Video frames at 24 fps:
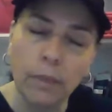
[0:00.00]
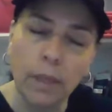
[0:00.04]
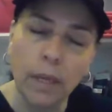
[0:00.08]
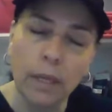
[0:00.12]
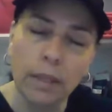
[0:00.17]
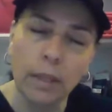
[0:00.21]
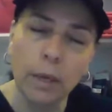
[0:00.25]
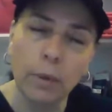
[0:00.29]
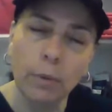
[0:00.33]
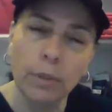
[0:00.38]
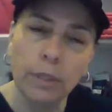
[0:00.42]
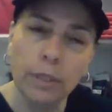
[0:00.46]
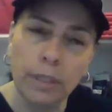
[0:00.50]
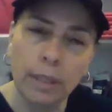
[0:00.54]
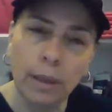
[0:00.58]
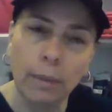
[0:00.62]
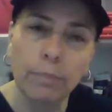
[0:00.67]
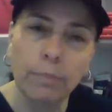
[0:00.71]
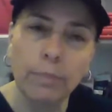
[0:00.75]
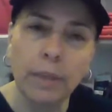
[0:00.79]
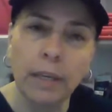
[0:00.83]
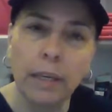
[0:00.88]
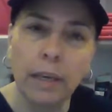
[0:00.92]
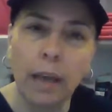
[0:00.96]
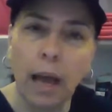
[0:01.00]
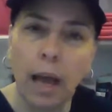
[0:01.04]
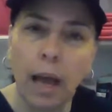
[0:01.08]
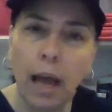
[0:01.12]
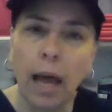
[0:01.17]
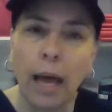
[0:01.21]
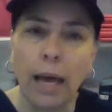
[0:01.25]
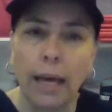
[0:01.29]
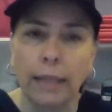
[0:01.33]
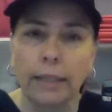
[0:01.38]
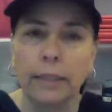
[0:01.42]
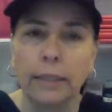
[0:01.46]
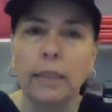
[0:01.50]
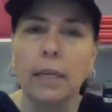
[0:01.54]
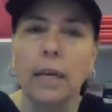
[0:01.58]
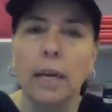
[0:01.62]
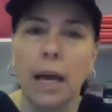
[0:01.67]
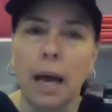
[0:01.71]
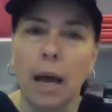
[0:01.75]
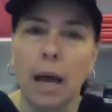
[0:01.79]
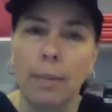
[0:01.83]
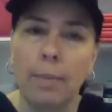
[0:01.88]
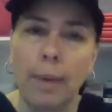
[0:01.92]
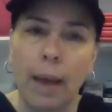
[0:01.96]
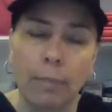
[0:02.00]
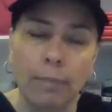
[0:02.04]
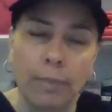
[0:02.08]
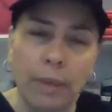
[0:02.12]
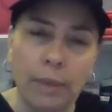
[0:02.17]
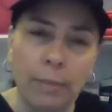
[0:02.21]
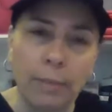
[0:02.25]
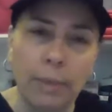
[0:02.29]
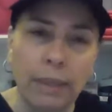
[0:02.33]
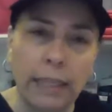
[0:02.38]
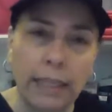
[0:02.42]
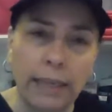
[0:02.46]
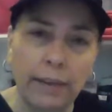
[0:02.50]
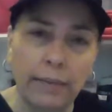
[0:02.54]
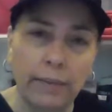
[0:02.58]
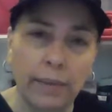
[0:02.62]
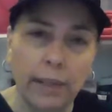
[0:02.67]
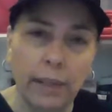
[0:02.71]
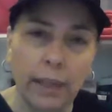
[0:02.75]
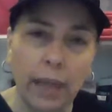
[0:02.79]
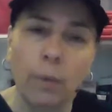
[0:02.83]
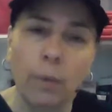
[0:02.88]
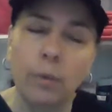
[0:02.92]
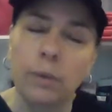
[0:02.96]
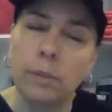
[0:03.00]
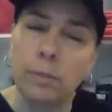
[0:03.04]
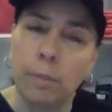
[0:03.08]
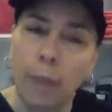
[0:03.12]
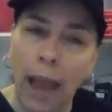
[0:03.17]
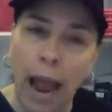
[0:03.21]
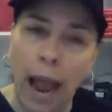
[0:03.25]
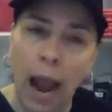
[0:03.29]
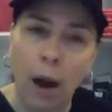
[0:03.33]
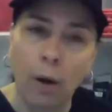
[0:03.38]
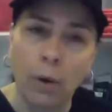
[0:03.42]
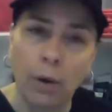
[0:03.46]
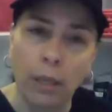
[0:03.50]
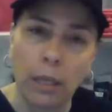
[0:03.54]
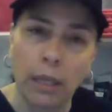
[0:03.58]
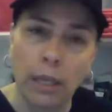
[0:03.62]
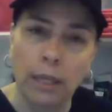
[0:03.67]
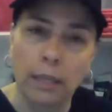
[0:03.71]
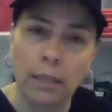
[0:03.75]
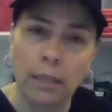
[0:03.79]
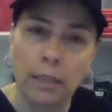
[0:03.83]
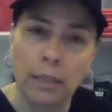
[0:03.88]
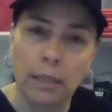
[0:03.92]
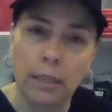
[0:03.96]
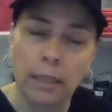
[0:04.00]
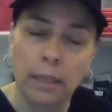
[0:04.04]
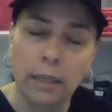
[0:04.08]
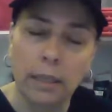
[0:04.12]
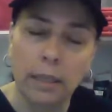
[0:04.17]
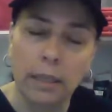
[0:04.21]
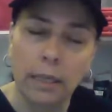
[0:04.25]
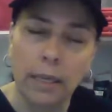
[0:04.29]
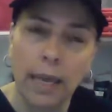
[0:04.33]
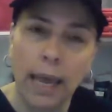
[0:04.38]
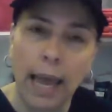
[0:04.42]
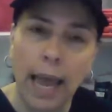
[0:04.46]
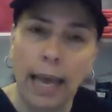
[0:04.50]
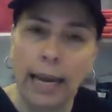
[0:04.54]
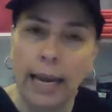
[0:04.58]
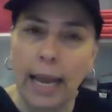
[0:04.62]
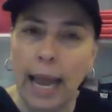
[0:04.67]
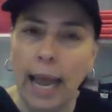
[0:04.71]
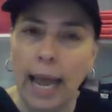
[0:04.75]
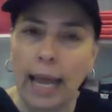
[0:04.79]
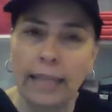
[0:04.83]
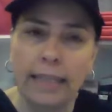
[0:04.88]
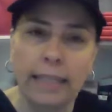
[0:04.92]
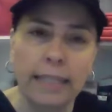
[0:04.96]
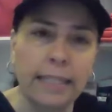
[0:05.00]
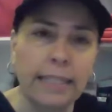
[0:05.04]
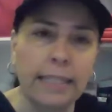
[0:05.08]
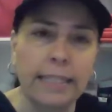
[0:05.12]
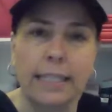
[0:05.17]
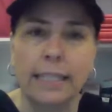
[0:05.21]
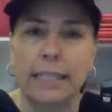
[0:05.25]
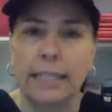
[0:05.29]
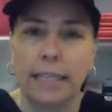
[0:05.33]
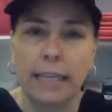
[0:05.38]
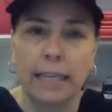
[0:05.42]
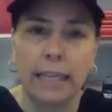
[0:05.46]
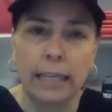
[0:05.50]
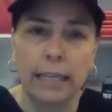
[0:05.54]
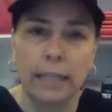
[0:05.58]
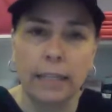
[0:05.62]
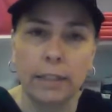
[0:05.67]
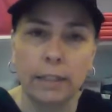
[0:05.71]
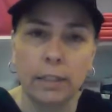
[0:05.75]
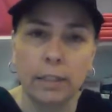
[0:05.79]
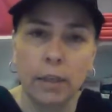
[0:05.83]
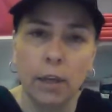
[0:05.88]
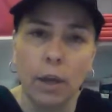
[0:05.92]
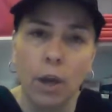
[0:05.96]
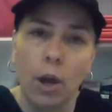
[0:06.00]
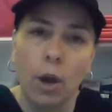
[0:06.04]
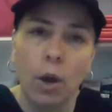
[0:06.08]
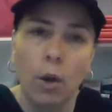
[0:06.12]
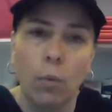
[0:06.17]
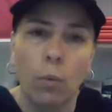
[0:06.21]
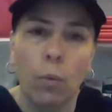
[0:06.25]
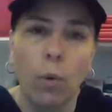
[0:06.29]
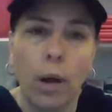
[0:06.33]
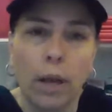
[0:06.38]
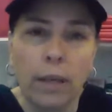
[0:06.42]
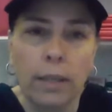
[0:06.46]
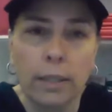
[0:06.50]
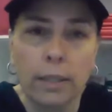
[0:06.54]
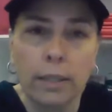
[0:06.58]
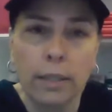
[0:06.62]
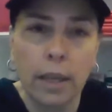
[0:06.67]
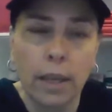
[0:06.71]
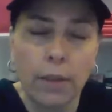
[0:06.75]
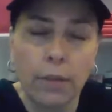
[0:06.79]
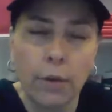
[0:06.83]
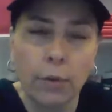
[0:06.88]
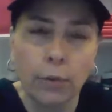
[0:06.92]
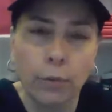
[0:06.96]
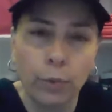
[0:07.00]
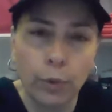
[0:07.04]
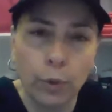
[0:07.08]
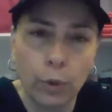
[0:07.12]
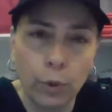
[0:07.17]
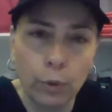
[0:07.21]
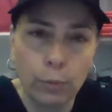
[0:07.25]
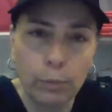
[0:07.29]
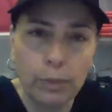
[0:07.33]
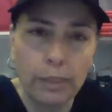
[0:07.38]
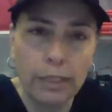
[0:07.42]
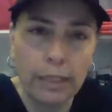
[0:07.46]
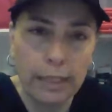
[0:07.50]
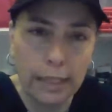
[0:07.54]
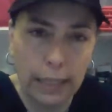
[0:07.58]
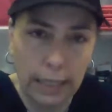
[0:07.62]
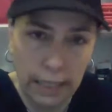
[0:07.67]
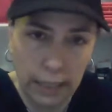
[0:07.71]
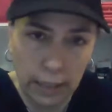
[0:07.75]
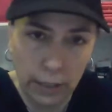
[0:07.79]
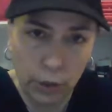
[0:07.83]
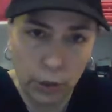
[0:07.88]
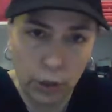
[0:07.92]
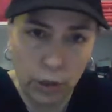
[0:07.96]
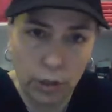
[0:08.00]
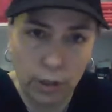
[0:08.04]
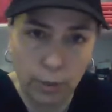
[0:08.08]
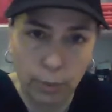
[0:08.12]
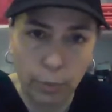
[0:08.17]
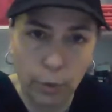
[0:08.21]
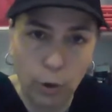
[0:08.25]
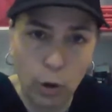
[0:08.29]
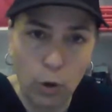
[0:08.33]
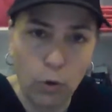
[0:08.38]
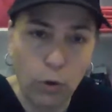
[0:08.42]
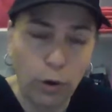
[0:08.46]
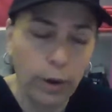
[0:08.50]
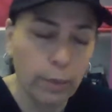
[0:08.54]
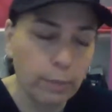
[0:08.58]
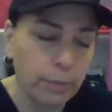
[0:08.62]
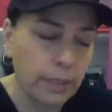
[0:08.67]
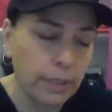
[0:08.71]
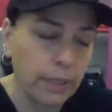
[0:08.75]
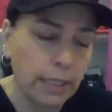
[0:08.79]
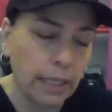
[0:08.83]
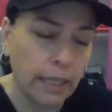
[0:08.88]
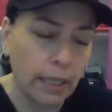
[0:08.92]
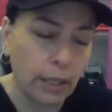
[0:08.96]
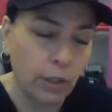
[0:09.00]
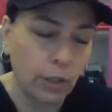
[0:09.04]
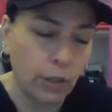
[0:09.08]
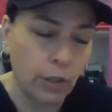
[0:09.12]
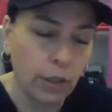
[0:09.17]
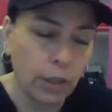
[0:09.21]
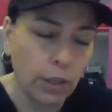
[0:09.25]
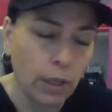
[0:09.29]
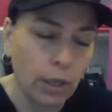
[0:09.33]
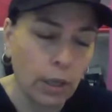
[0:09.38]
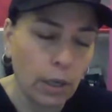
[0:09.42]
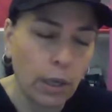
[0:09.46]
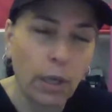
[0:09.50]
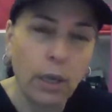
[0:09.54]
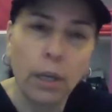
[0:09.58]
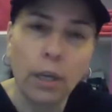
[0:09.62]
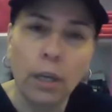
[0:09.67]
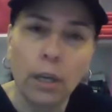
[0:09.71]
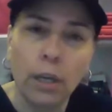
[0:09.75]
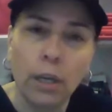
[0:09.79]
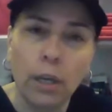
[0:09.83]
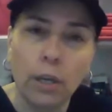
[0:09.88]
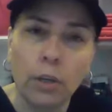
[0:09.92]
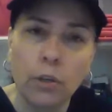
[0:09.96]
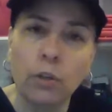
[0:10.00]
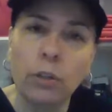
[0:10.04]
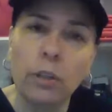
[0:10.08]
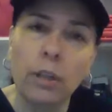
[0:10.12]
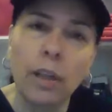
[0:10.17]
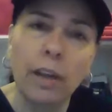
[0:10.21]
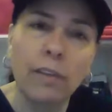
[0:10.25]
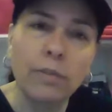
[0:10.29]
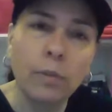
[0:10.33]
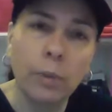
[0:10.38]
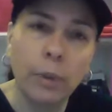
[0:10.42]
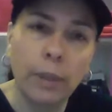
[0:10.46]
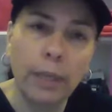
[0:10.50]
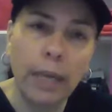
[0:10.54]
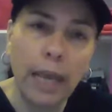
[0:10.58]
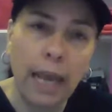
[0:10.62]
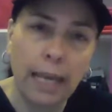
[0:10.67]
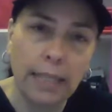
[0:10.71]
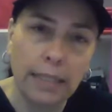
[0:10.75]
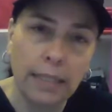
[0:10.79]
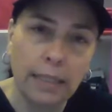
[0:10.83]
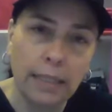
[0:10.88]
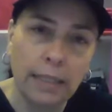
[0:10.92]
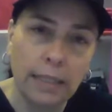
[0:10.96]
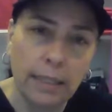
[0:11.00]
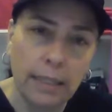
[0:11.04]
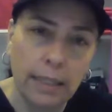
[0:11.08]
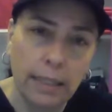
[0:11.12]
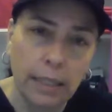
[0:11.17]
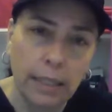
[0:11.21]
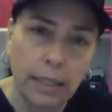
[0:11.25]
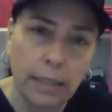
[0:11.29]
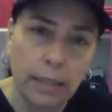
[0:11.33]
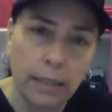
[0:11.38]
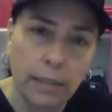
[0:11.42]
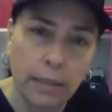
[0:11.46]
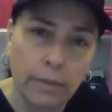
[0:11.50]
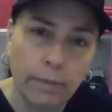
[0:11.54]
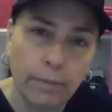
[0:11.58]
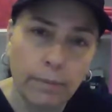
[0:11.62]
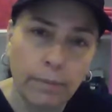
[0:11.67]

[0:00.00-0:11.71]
there was something odd about me believing I was powerless and I had this disease was the programs teach your loved one has a disease.